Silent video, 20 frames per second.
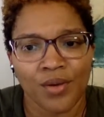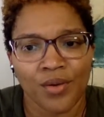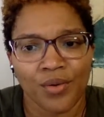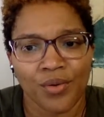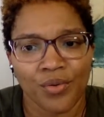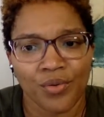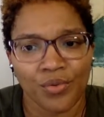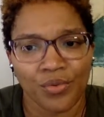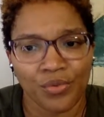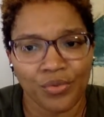
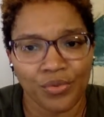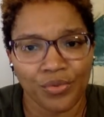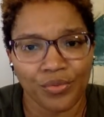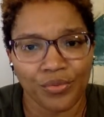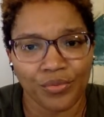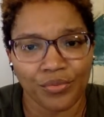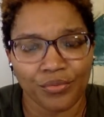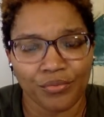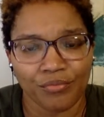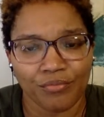
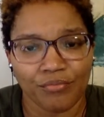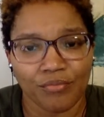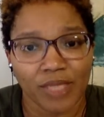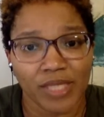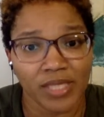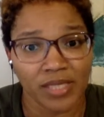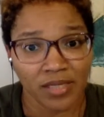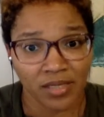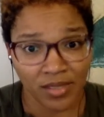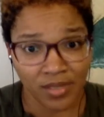who
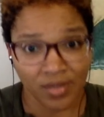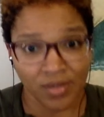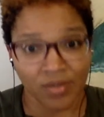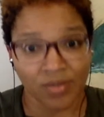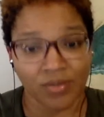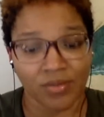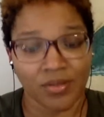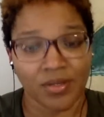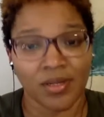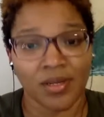is an
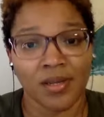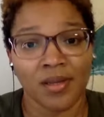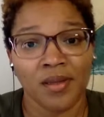adult,